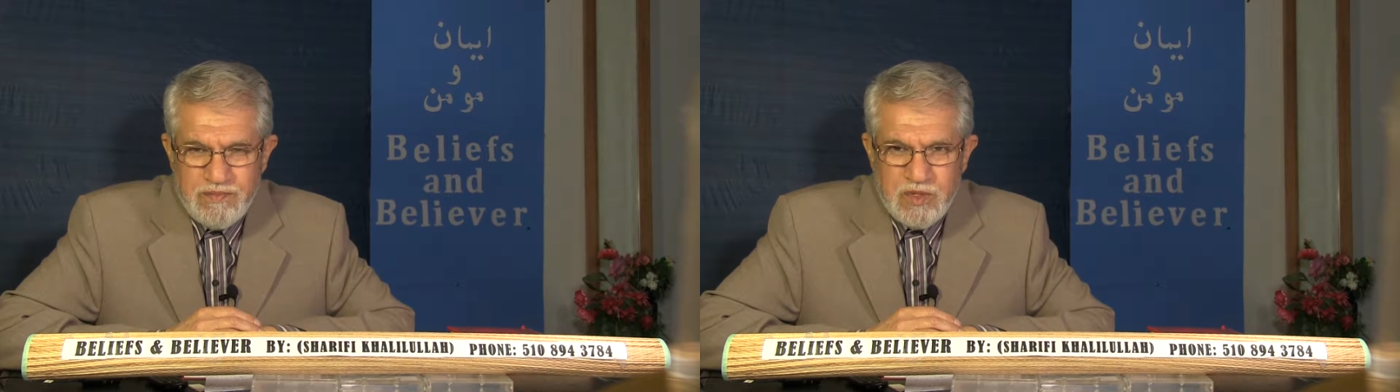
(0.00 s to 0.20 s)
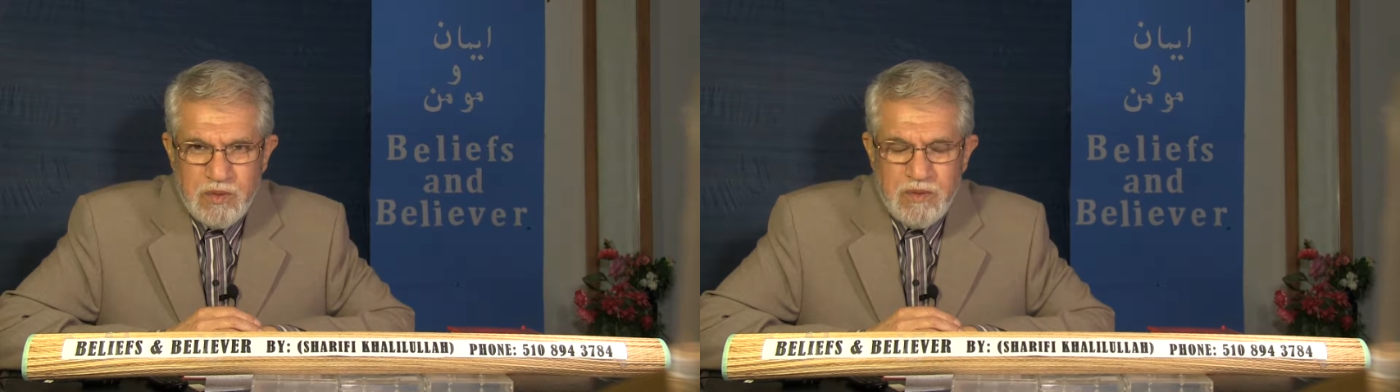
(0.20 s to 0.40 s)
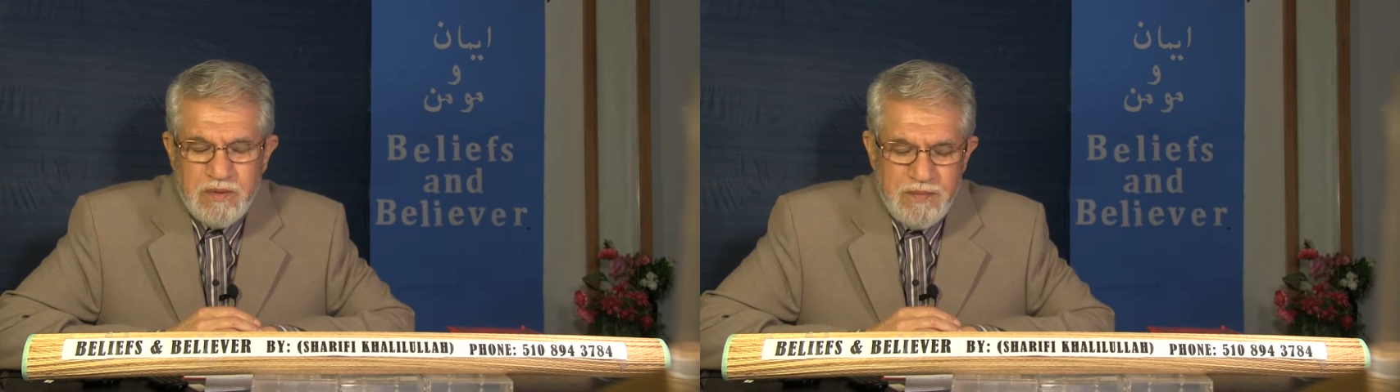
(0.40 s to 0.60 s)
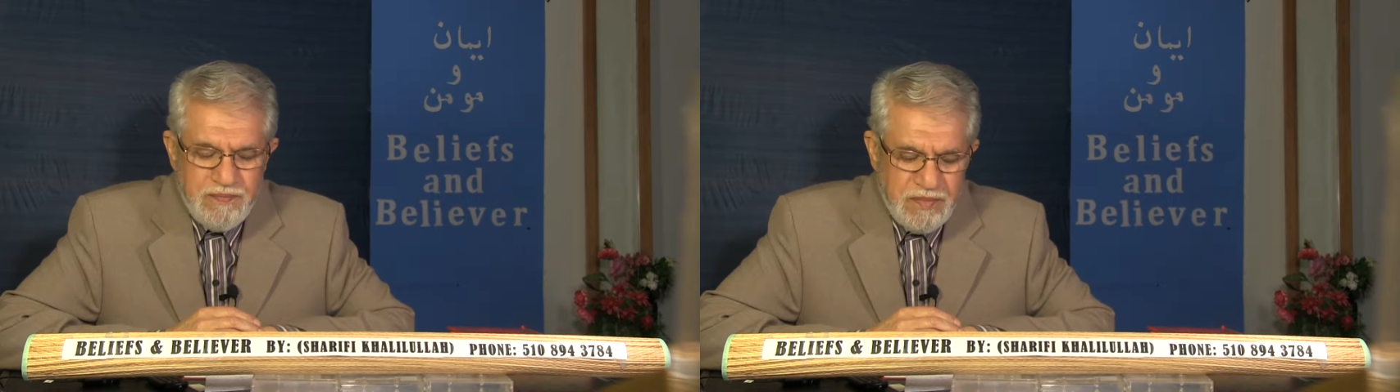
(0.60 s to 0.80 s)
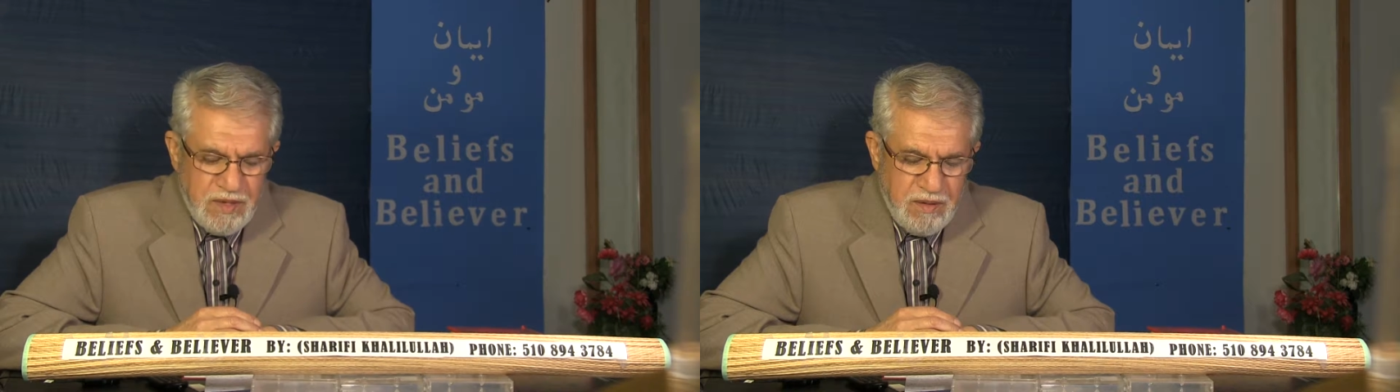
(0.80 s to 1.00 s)
So
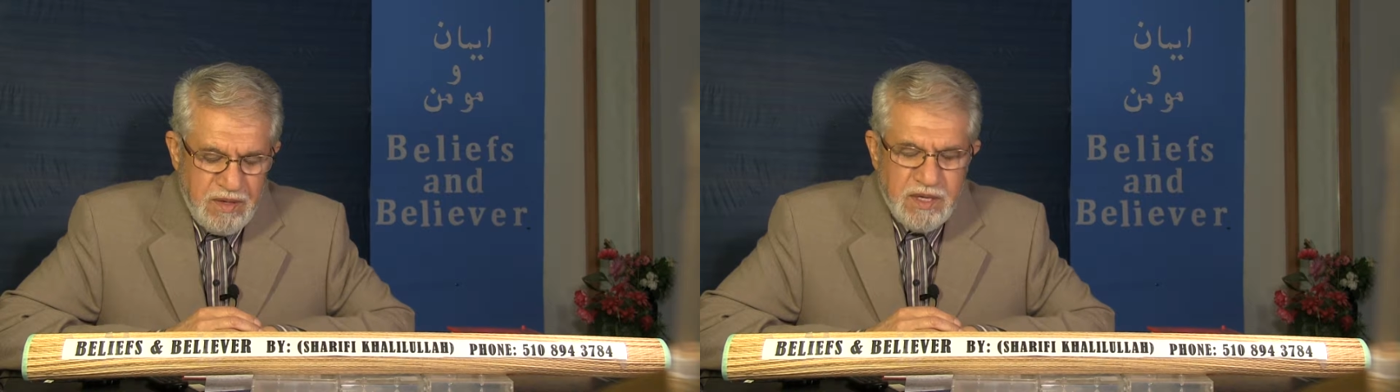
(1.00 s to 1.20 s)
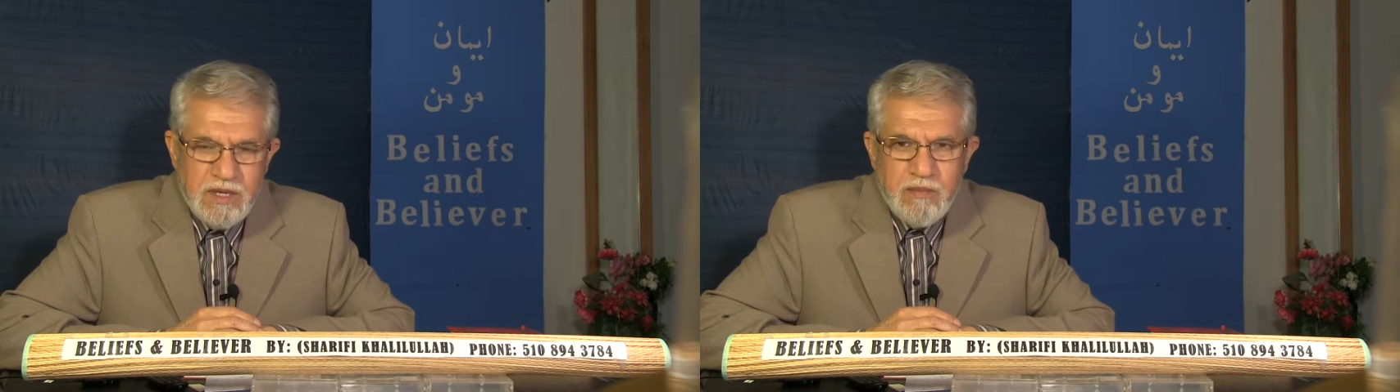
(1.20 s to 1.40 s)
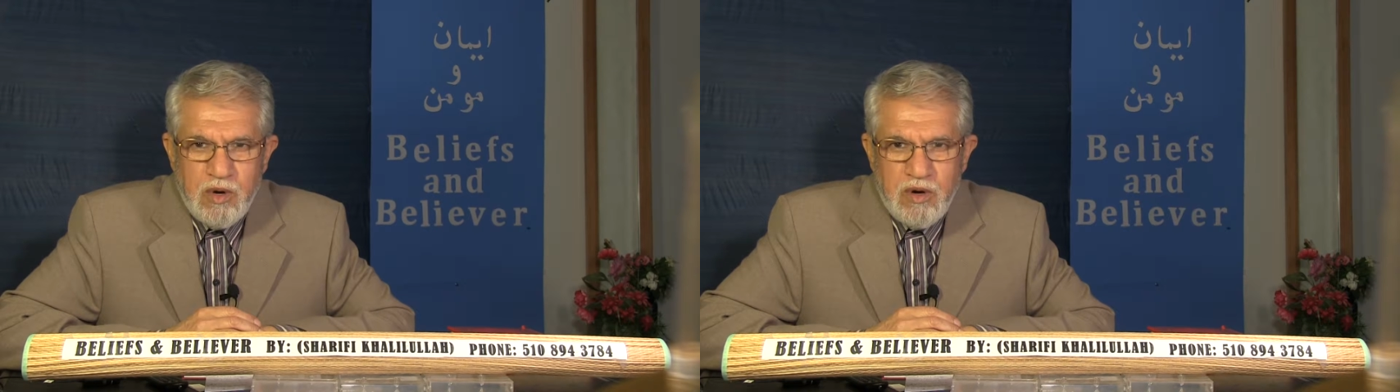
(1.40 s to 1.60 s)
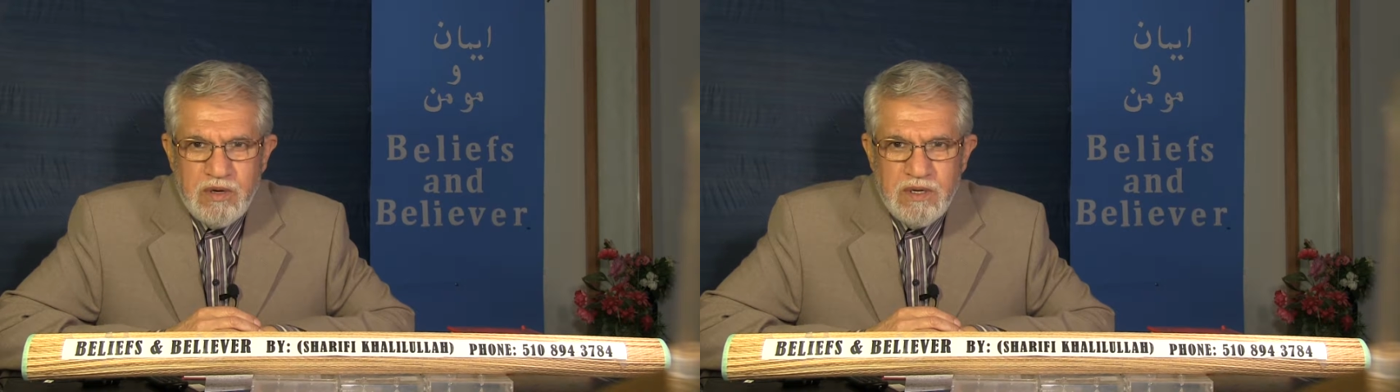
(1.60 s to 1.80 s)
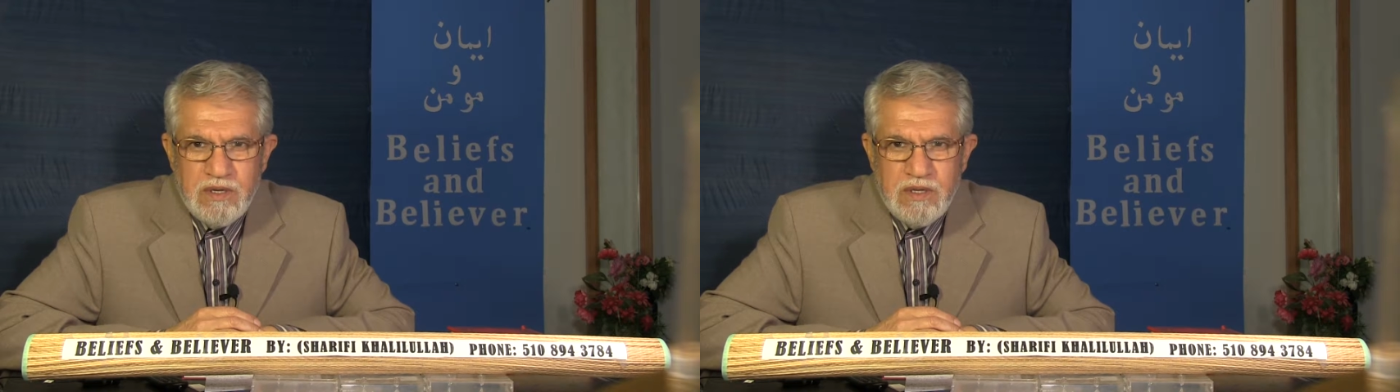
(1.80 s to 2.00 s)

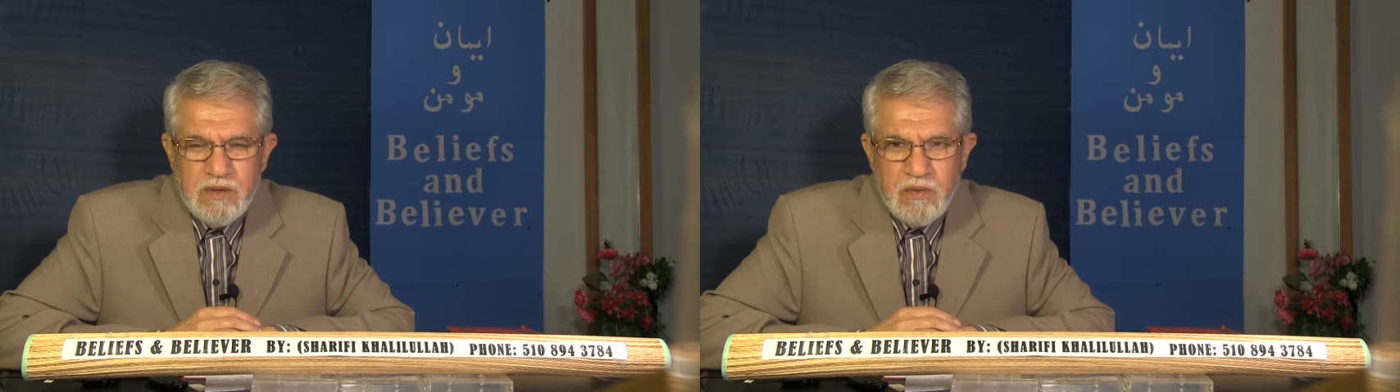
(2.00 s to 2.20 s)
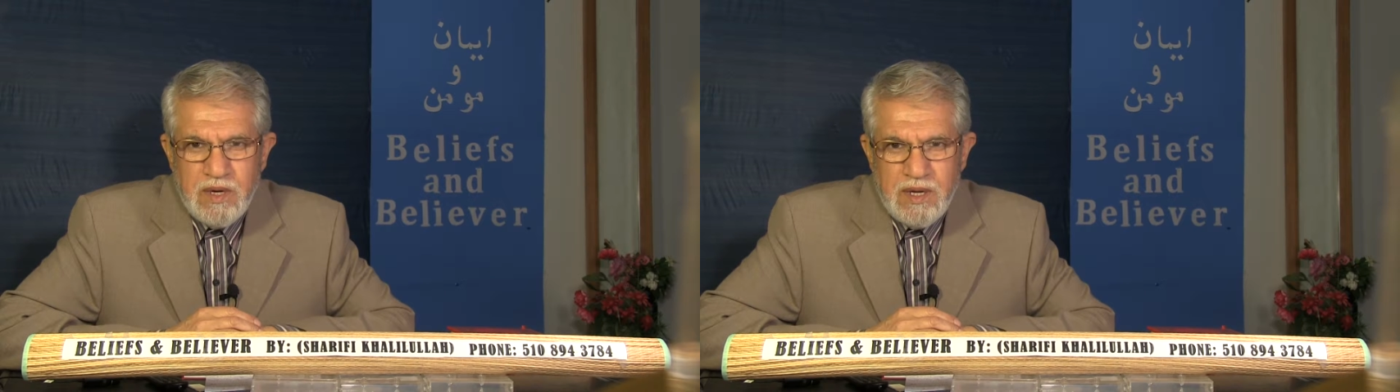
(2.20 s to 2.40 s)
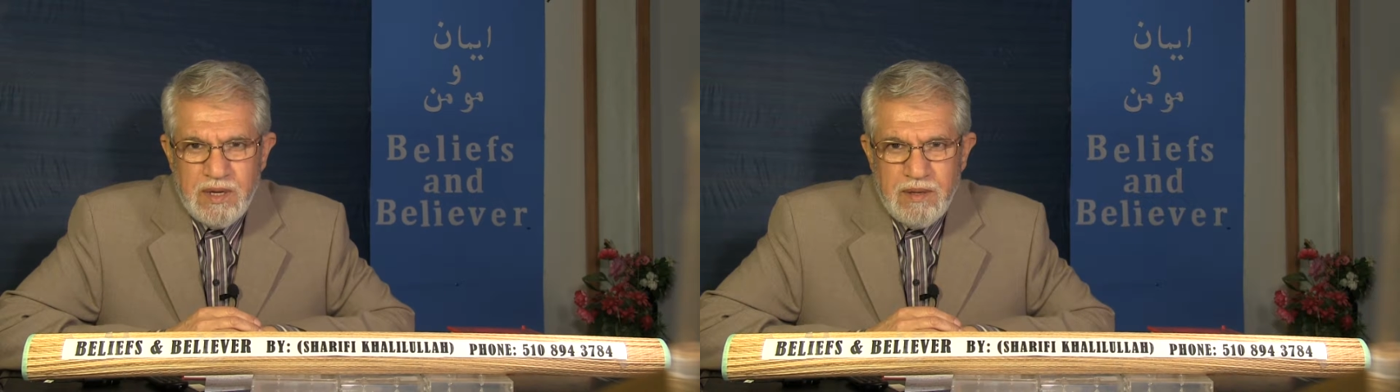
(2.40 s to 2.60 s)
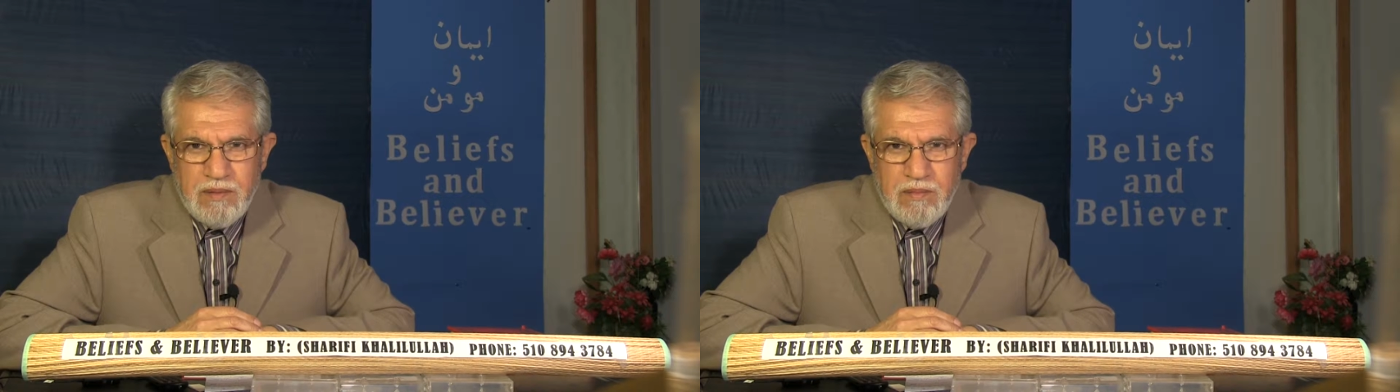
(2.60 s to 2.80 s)
Iman wa